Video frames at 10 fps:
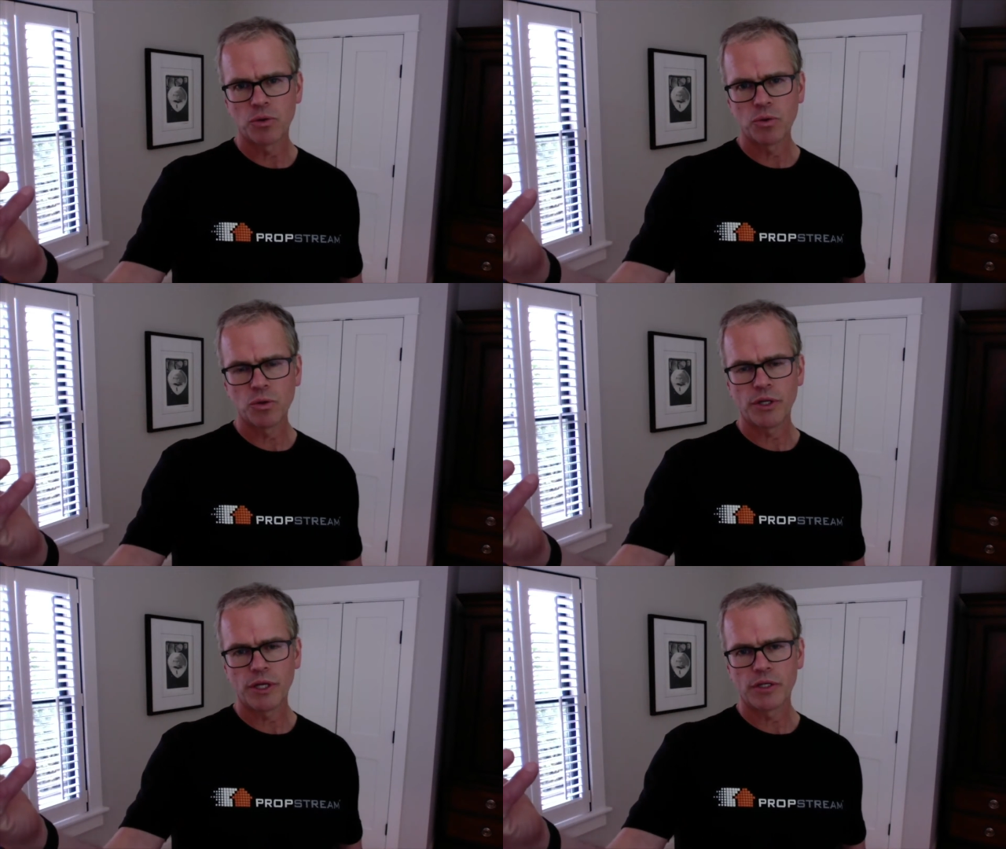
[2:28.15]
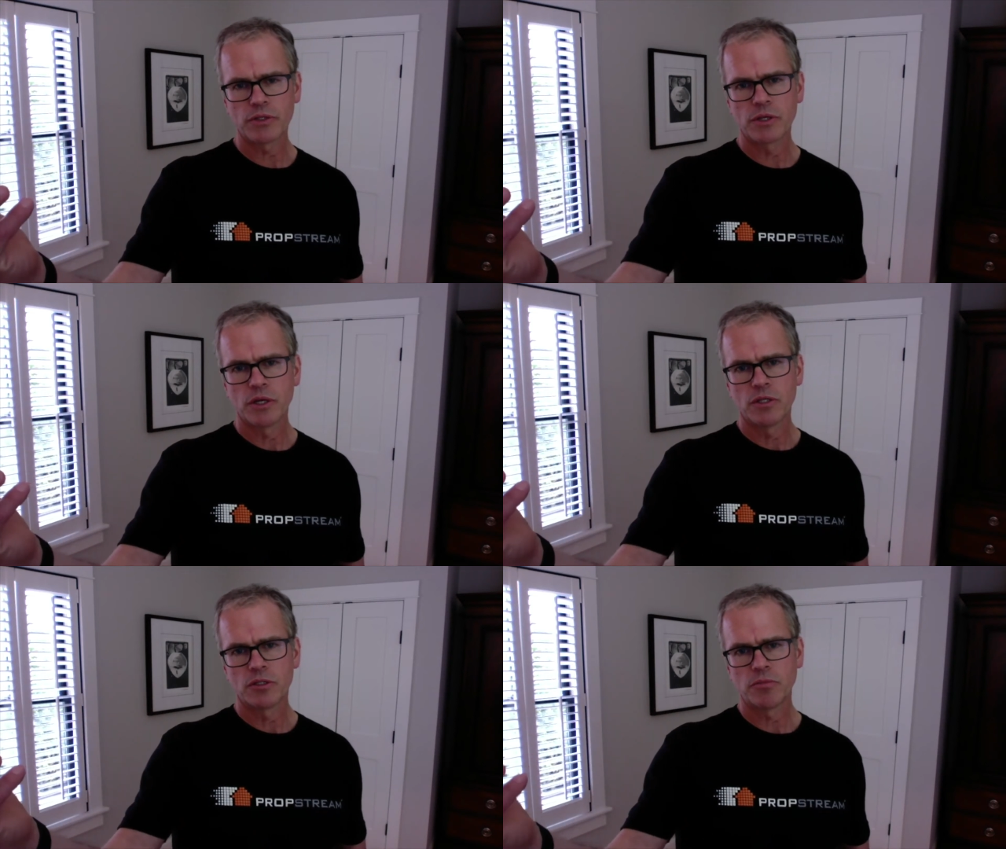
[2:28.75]
cool it is
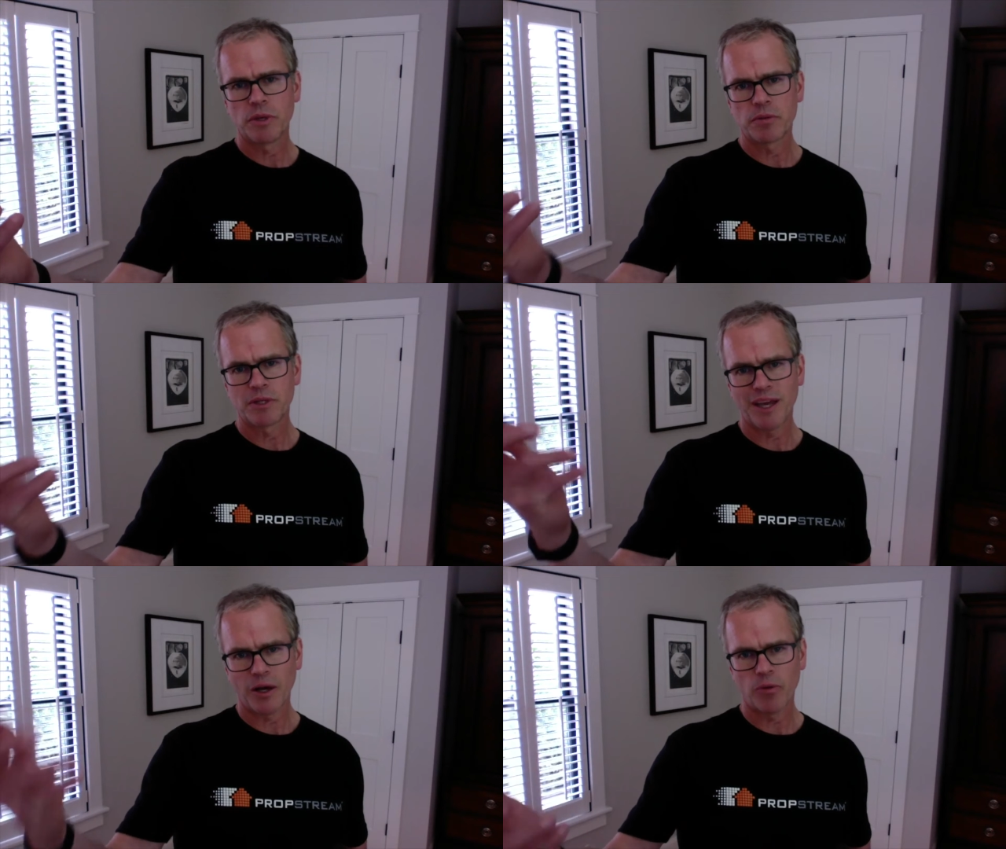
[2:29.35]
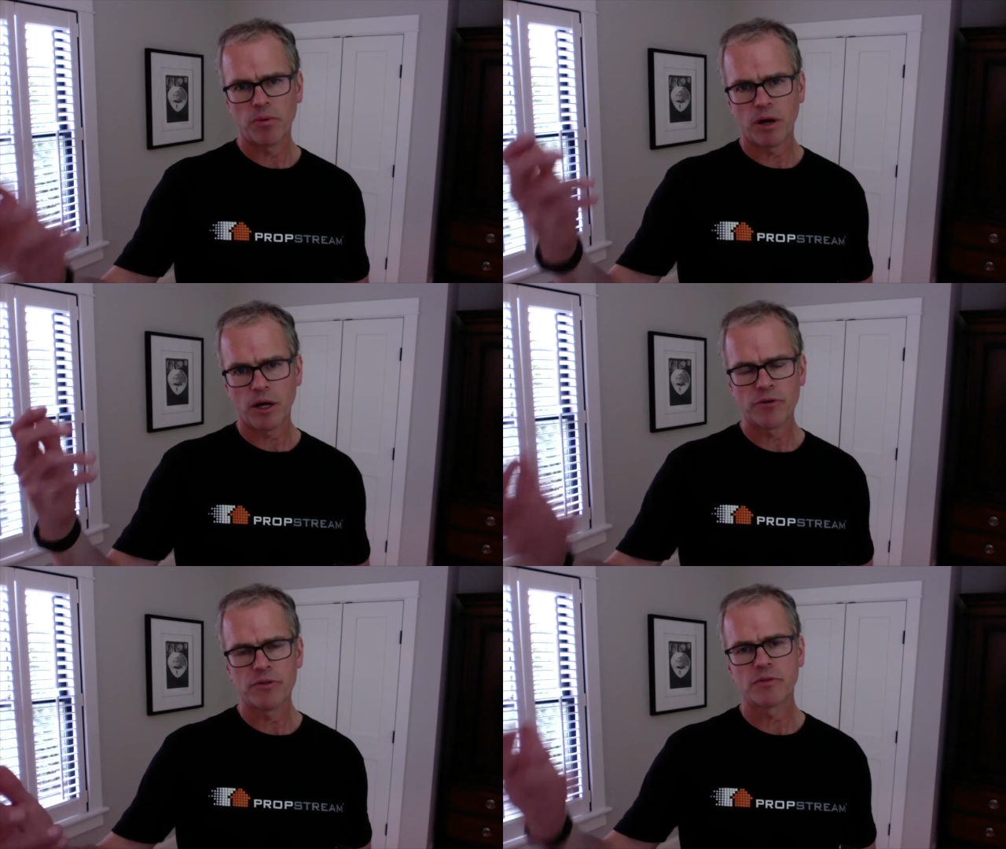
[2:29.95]
to be able to help hundreds,